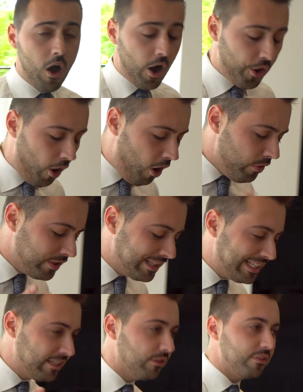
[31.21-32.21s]
on all the
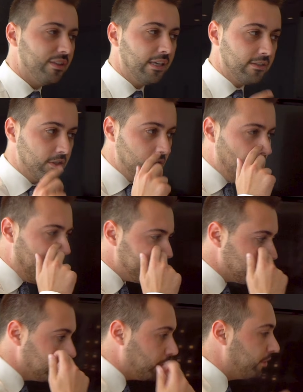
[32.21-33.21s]
little things that you have
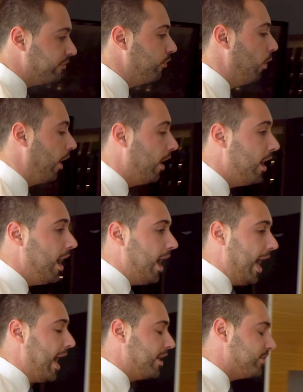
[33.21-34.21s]
to look for
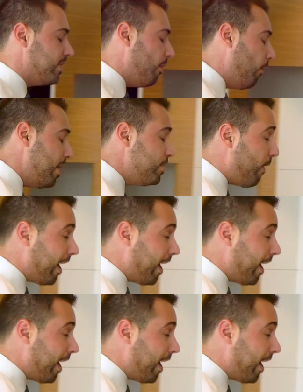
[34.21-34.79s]
so that when you